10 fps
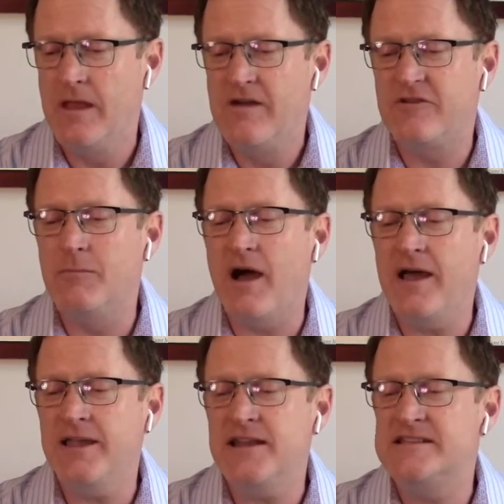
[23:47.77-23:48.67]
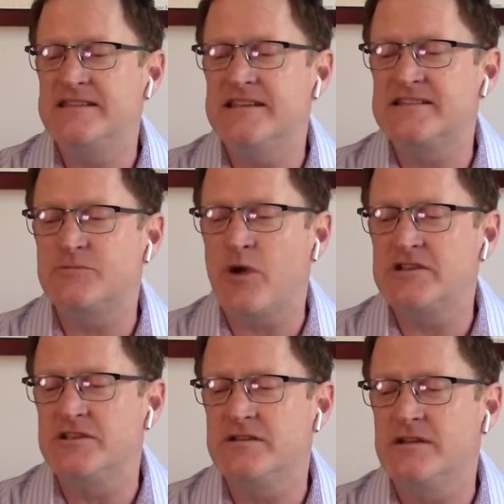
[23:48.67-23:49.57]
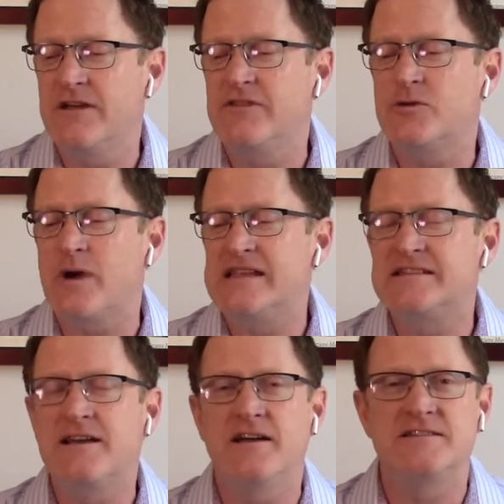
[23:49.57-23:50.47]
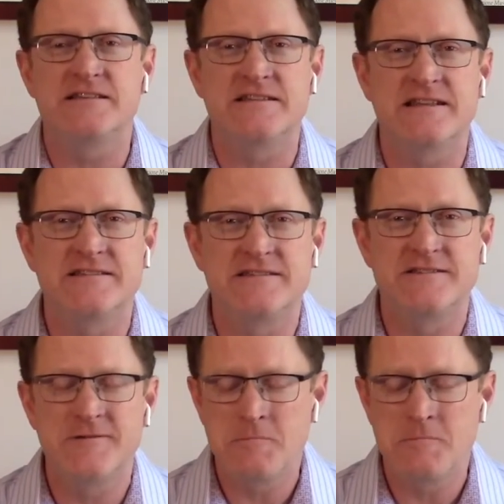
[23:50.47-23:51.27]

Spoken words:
For mine is the expression of the Christ consciousness.